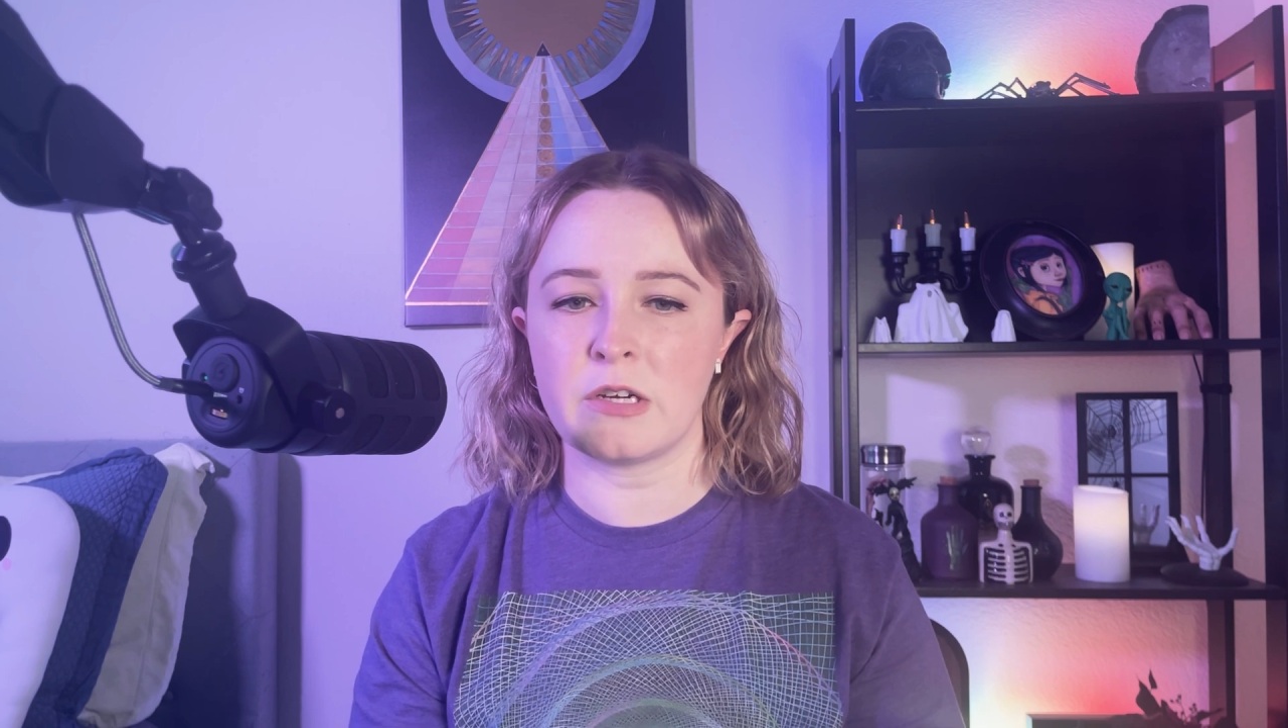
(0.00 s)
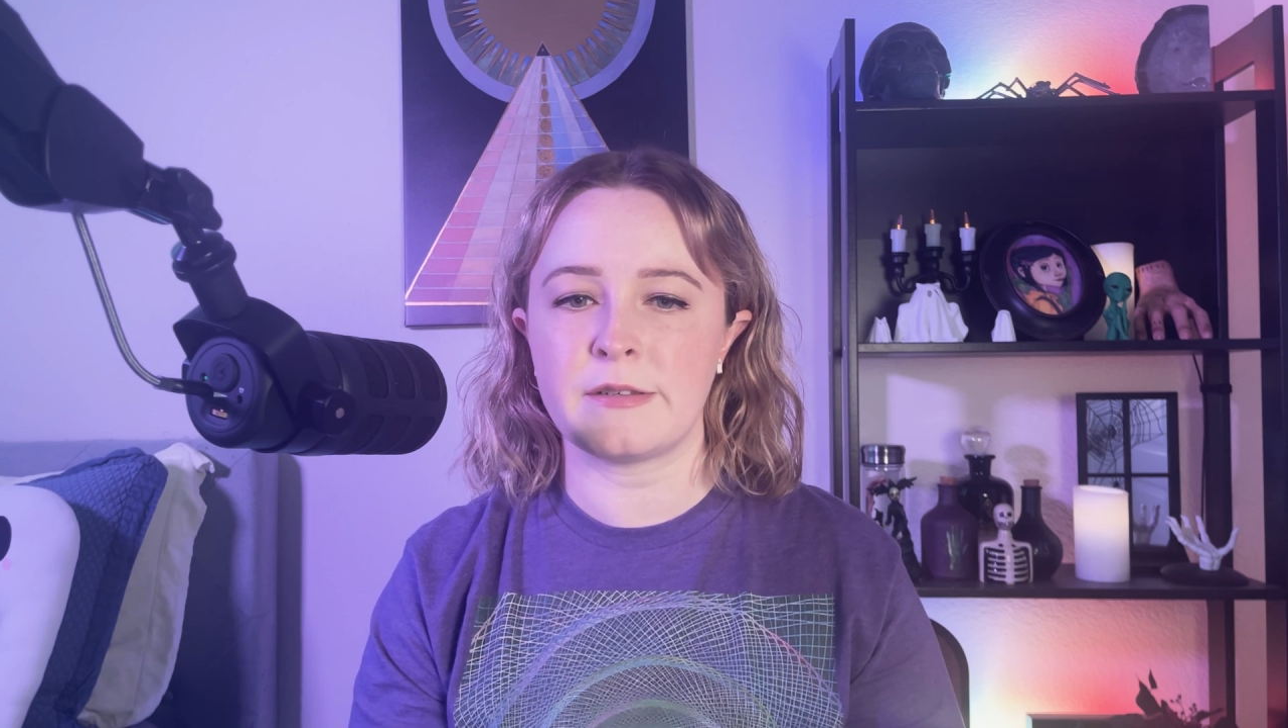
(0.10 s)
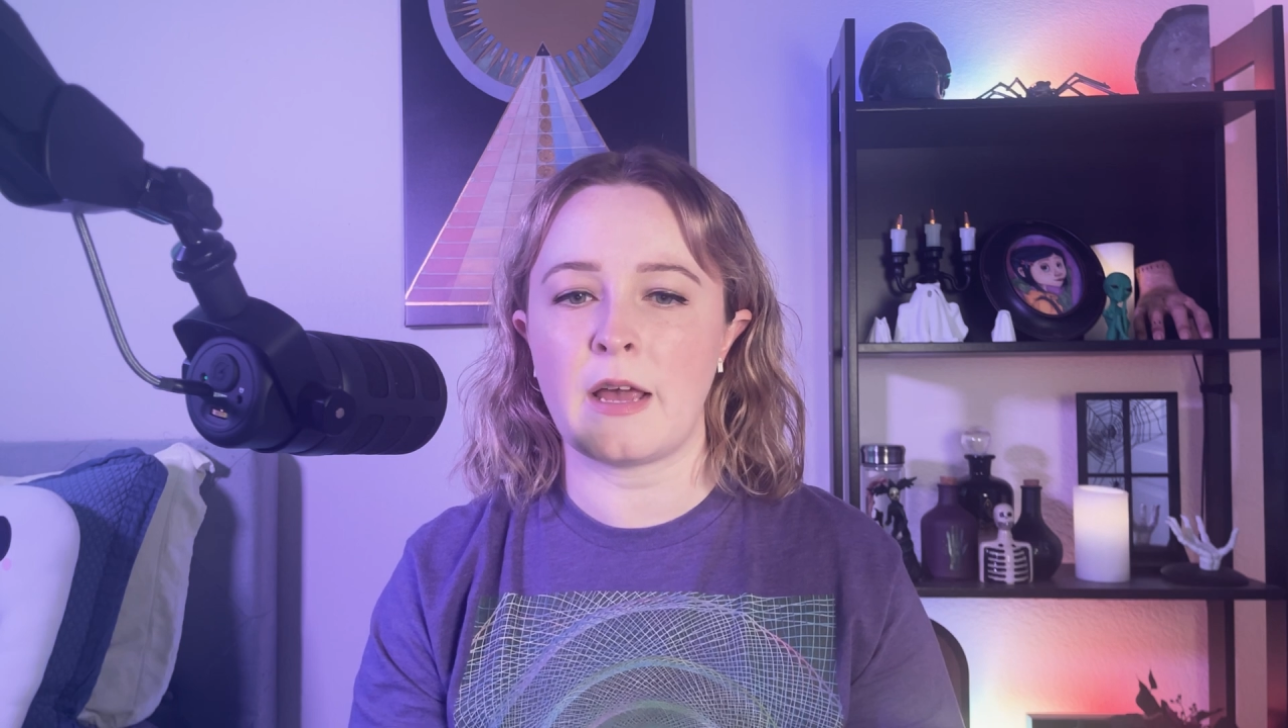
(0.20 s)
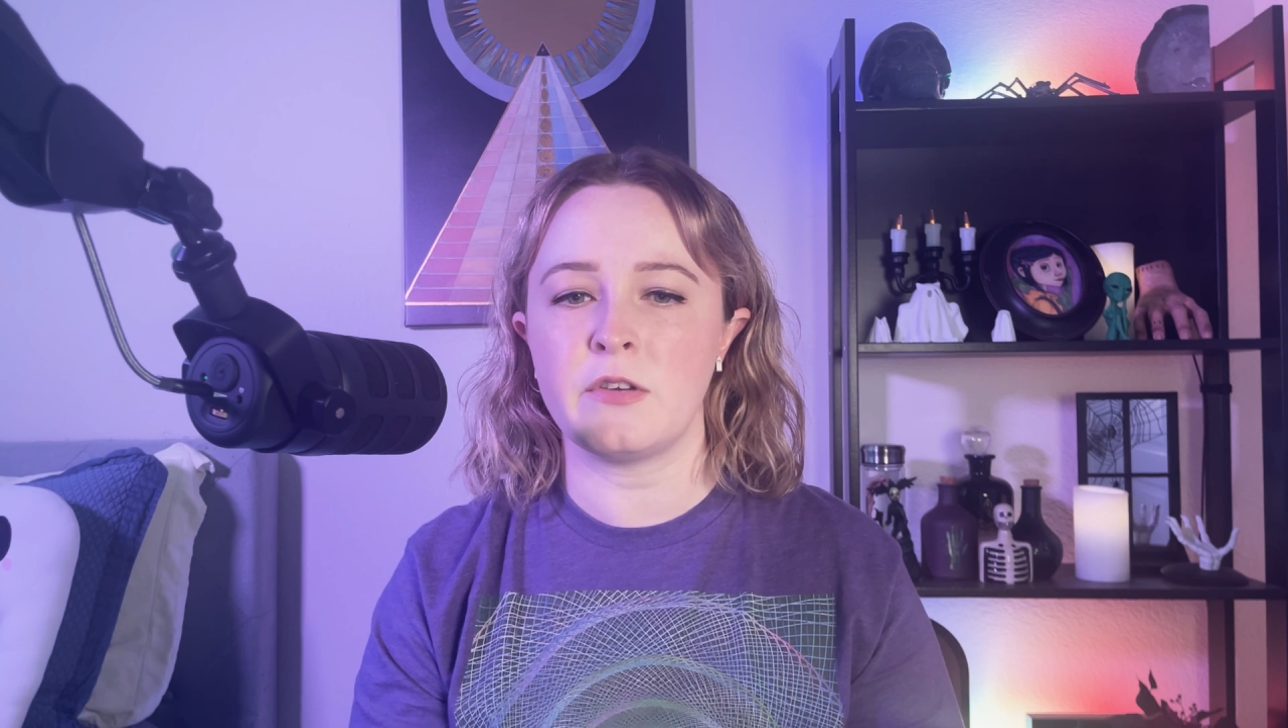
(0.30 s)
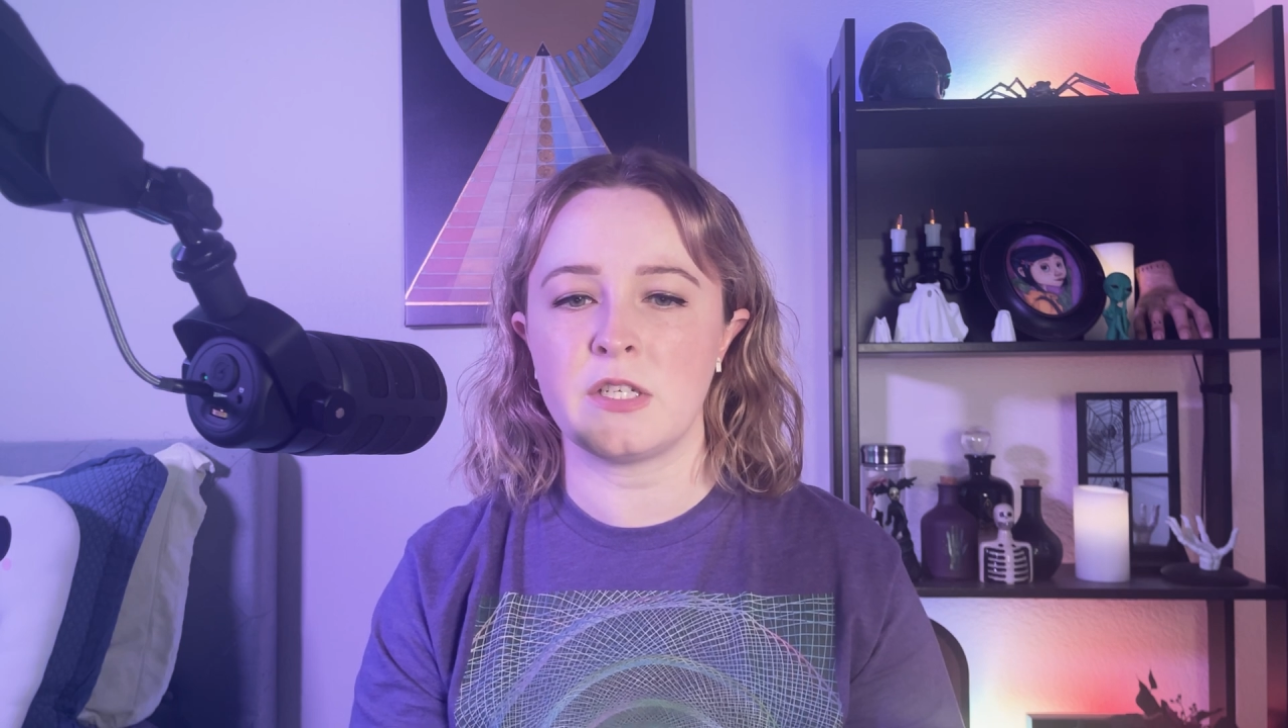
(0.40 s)

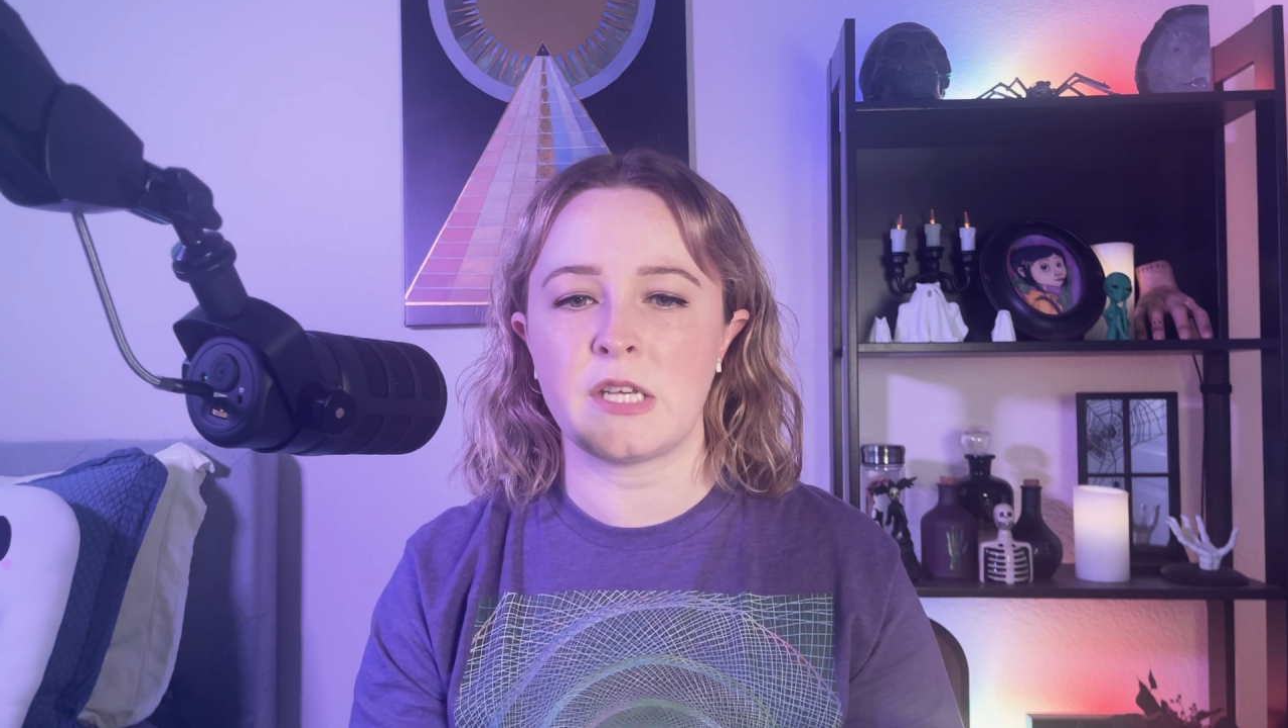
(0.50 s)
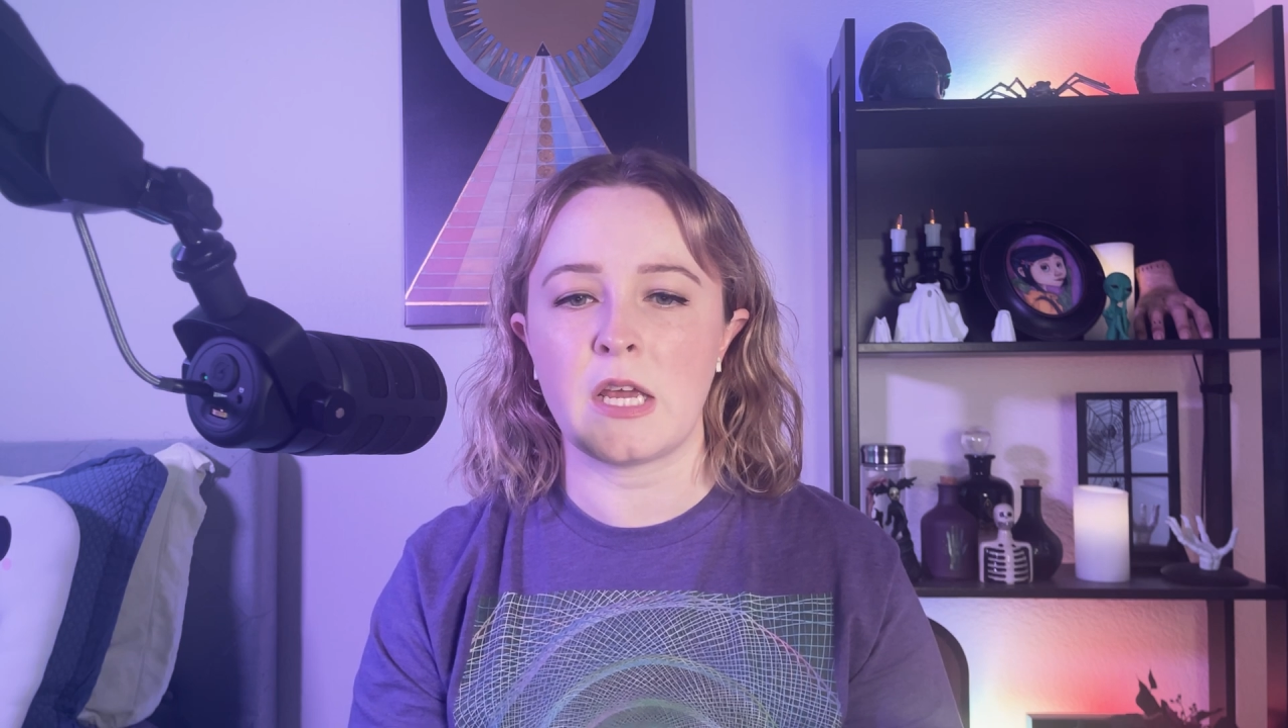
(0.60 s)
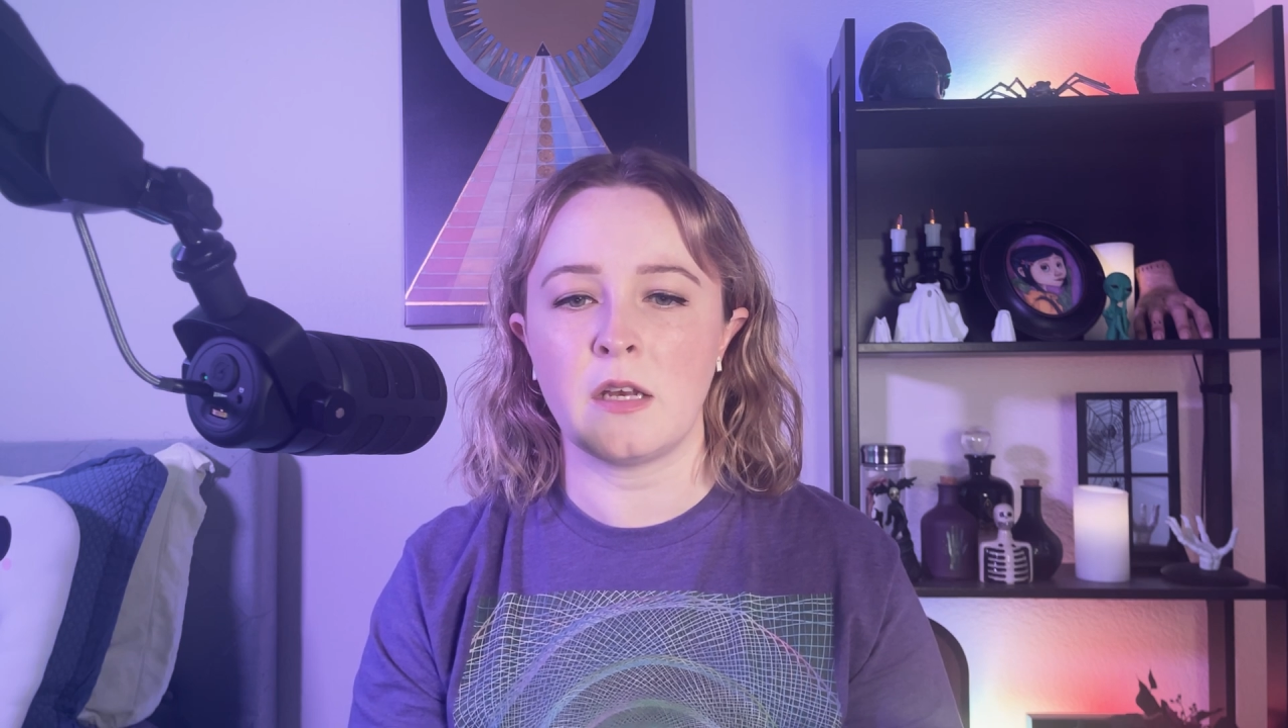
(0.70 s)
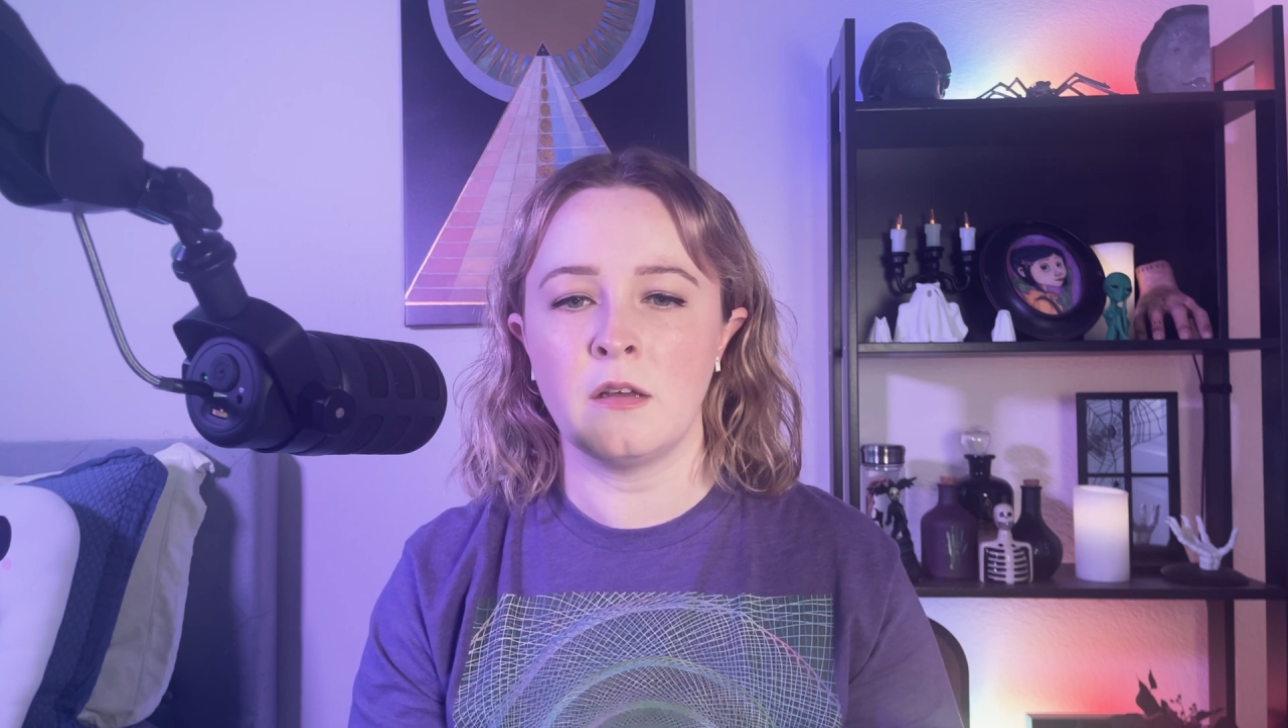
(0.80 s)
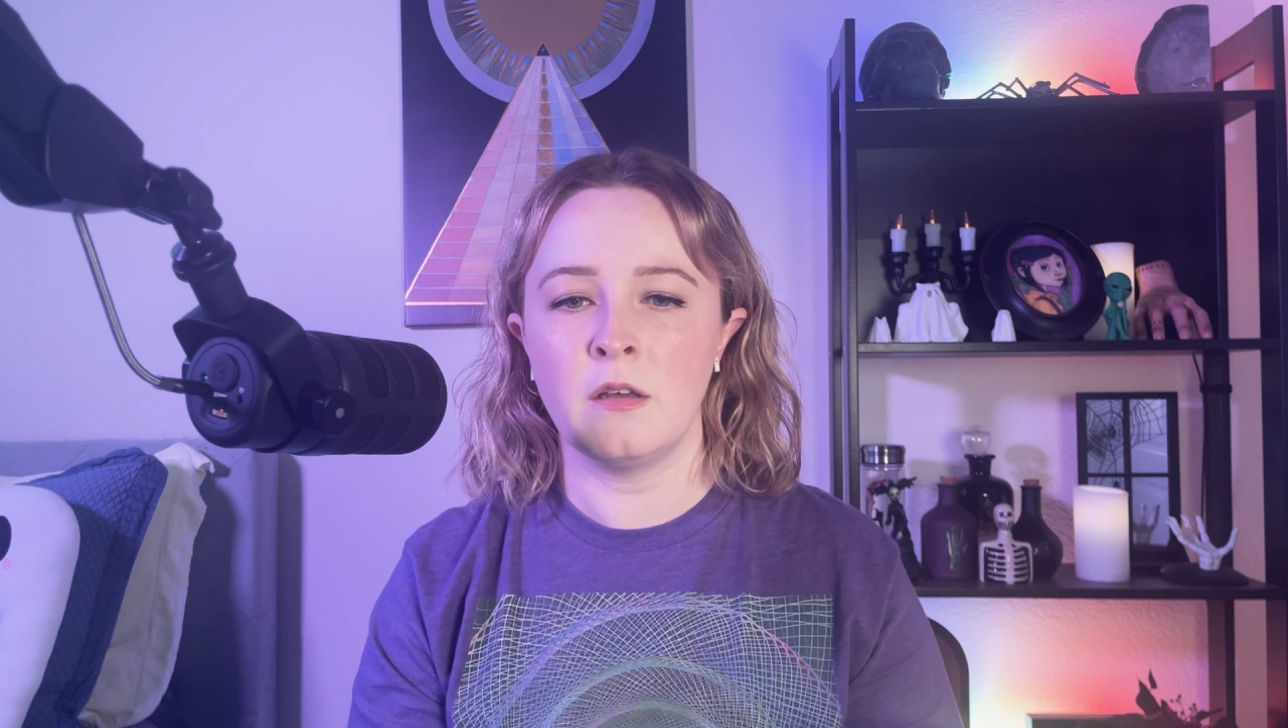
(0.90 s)
17.